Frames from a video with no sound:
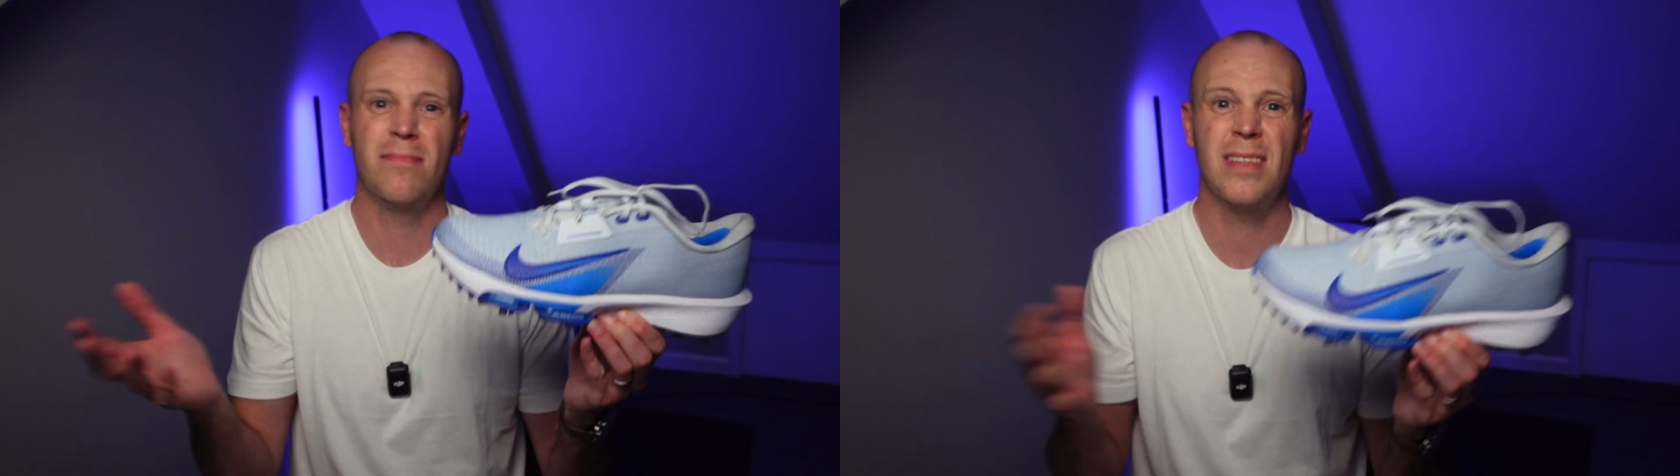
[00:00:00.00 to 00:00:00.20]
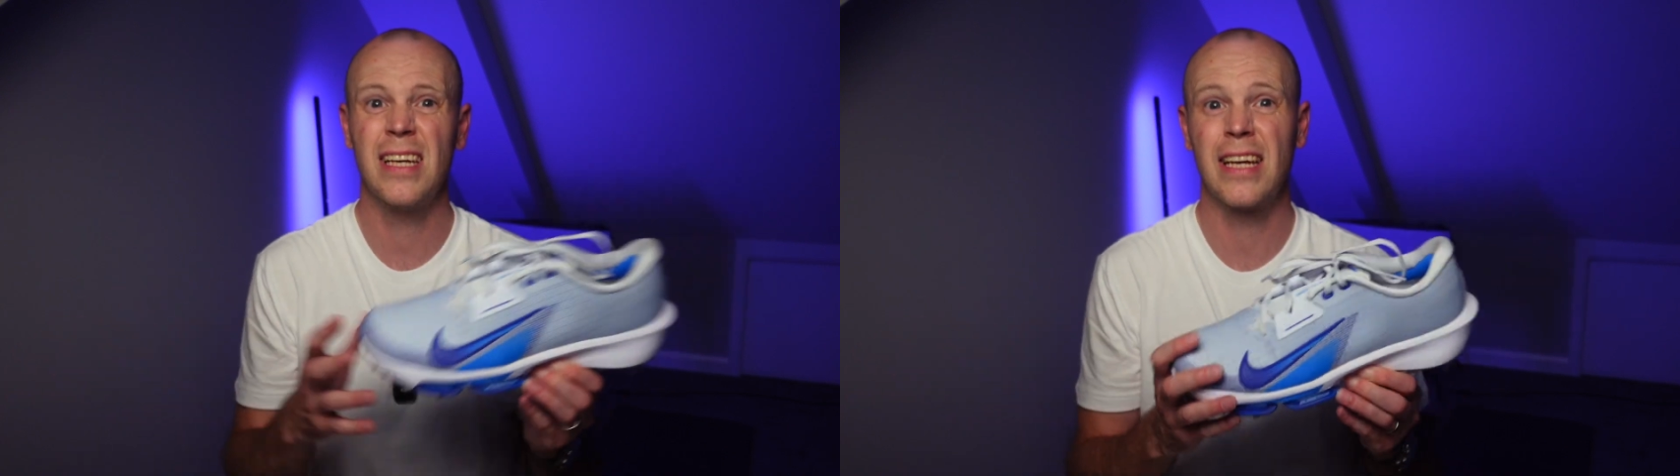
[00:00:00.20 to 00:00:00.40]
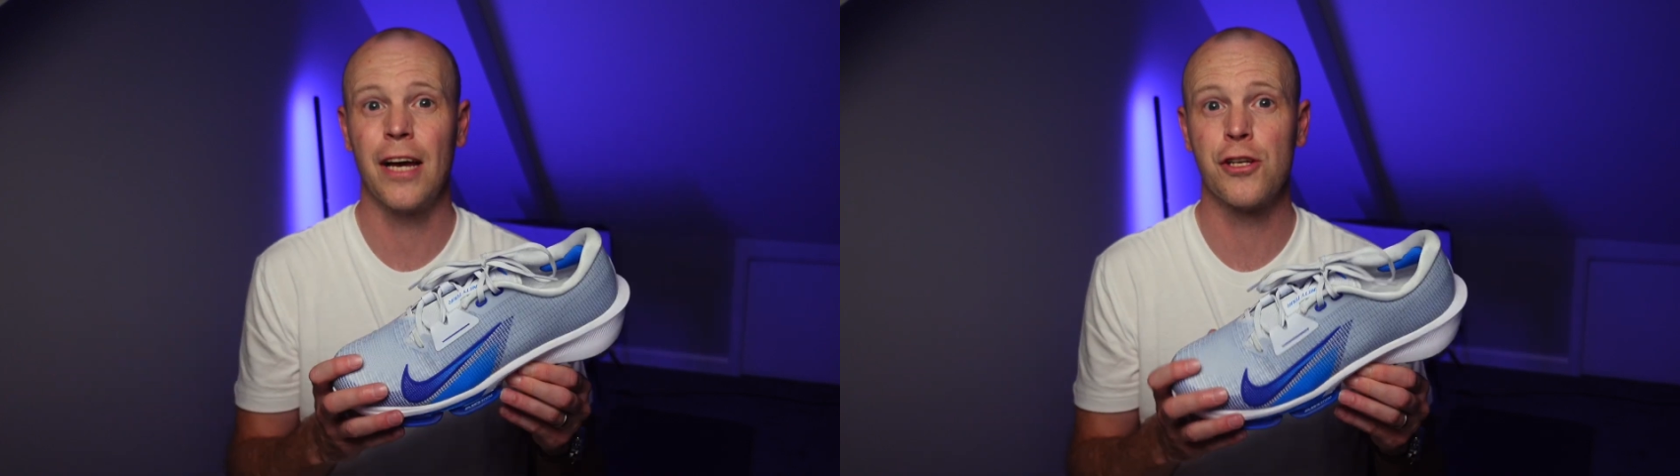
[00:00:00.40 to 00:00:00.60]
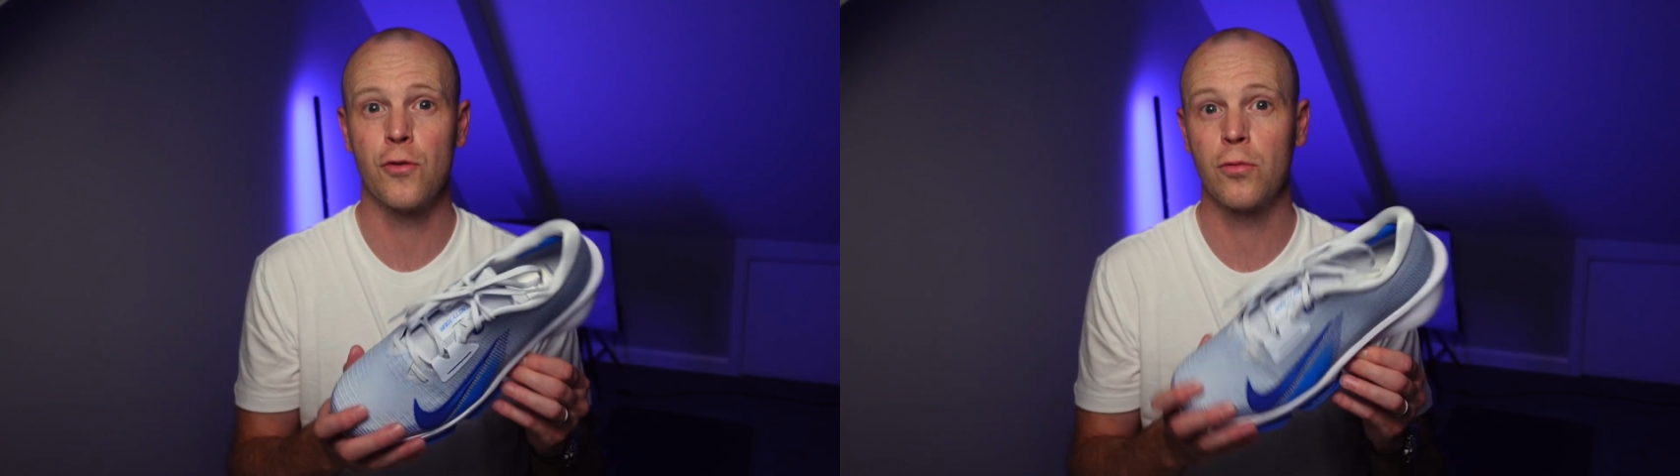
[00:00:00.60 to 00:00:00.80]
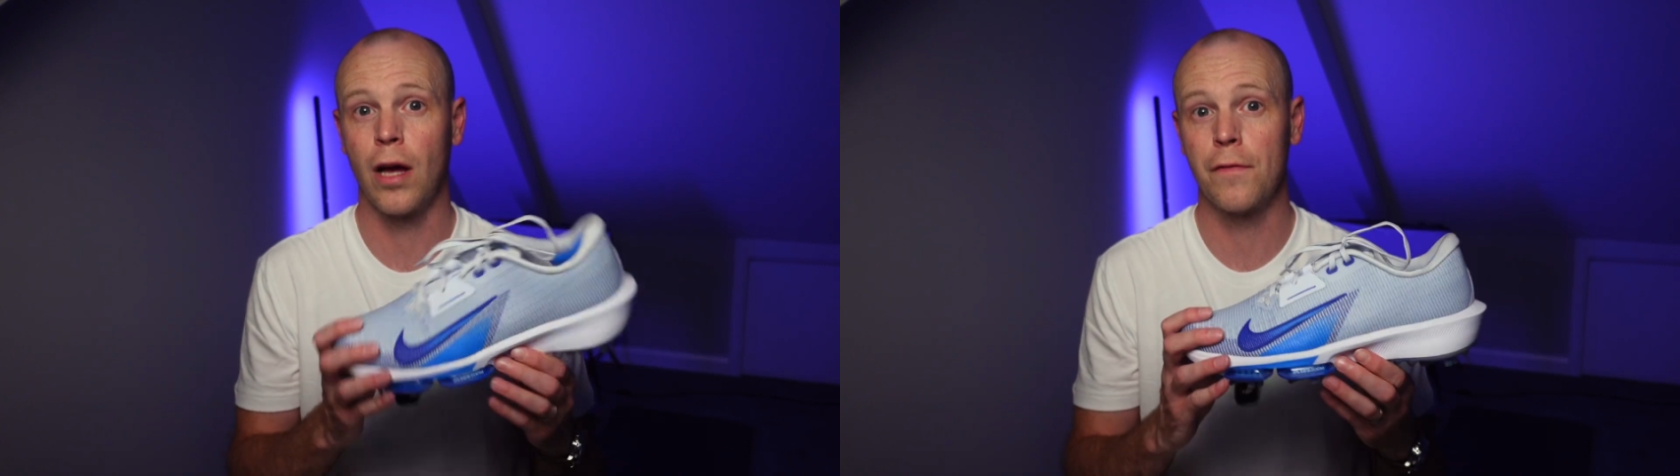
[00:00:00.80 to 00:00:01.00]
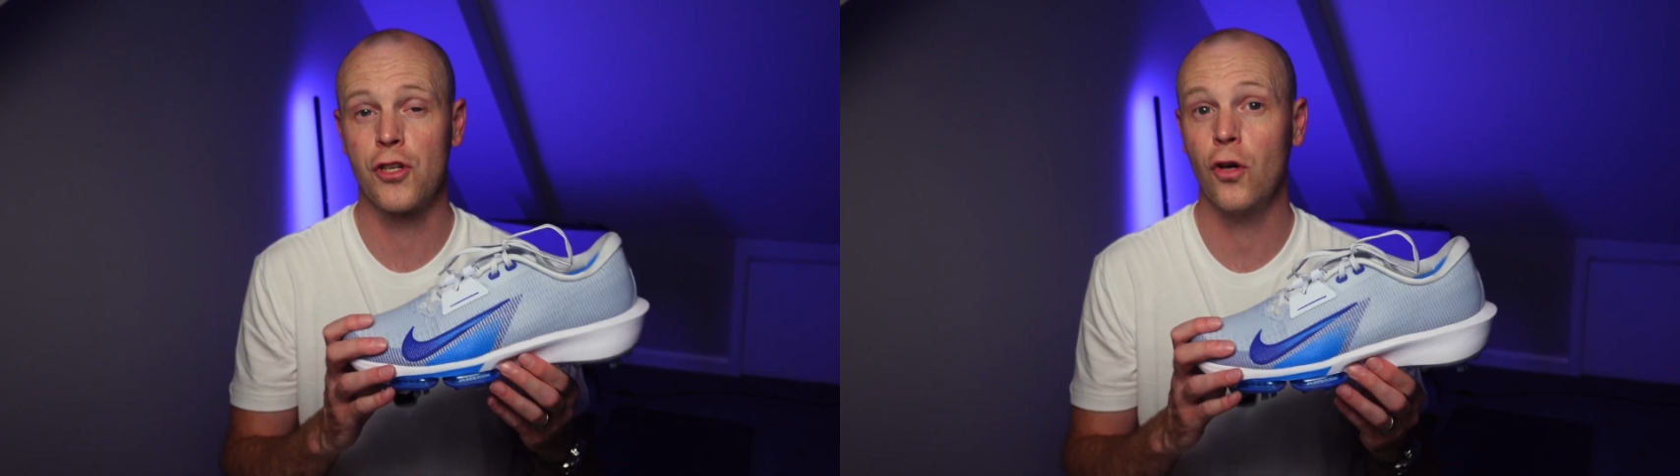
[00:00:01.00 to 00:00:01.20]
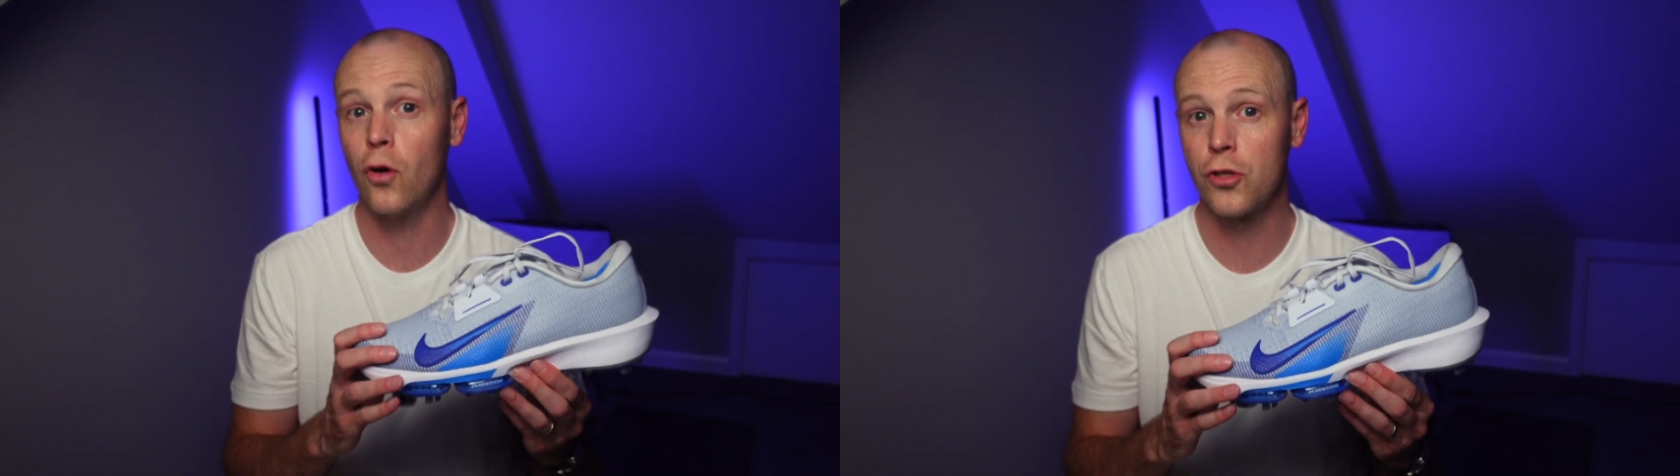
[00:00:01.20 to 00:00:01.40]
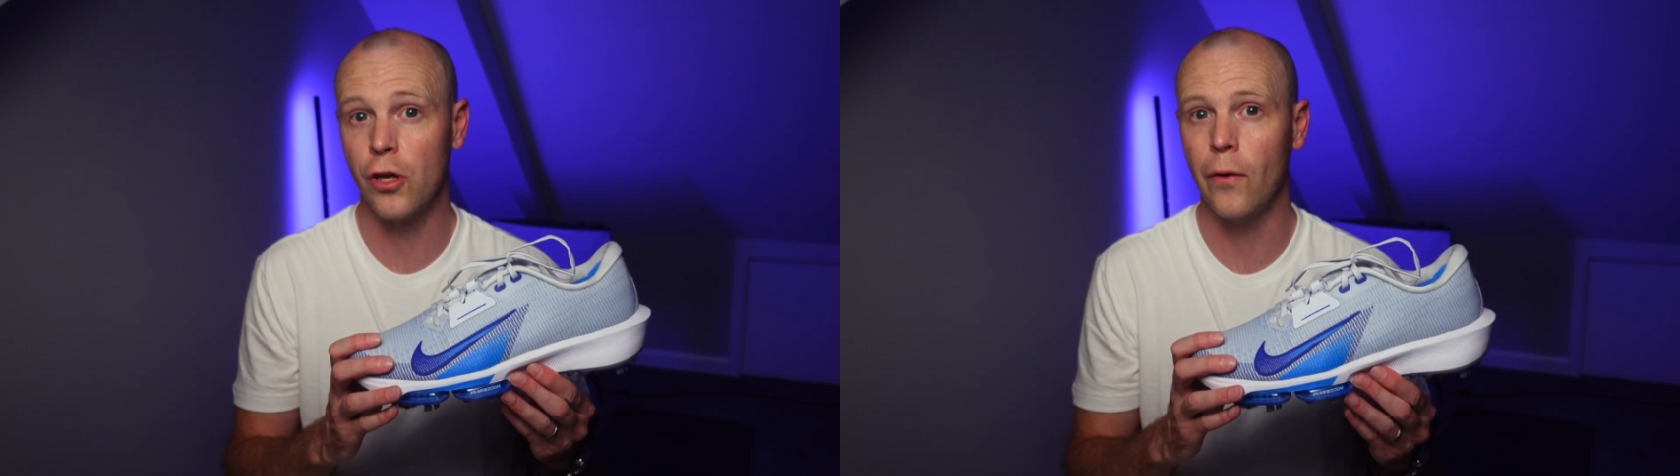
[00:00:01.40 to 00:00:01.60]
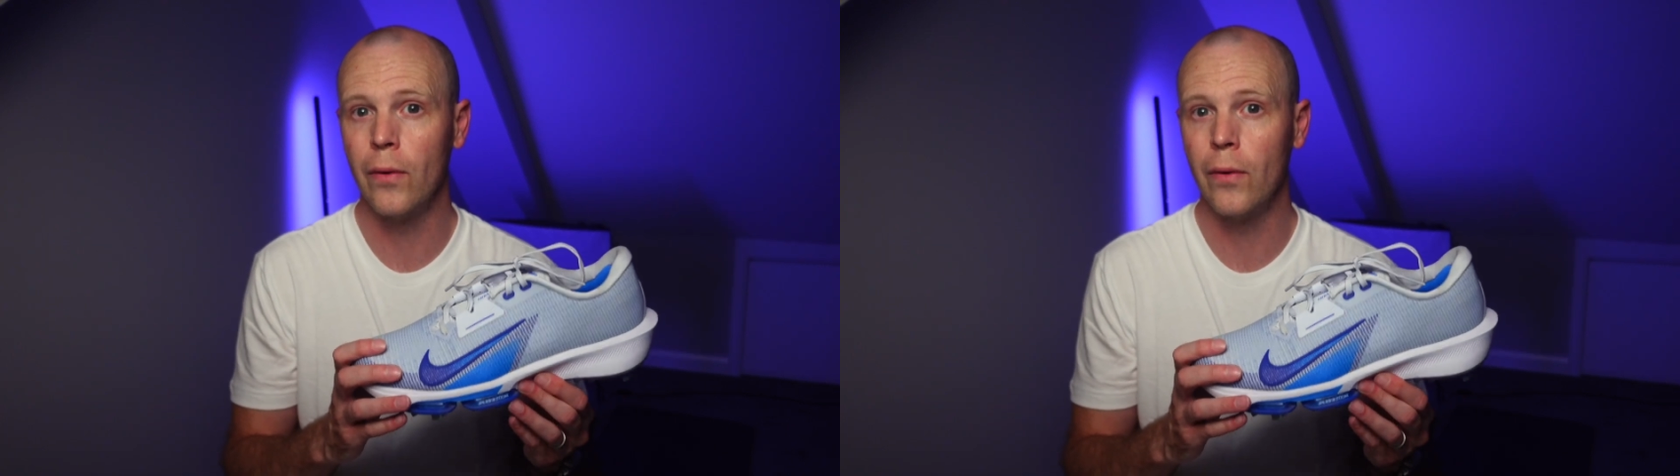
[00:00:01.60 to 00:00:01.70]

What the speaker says: the occasional duff shot or two.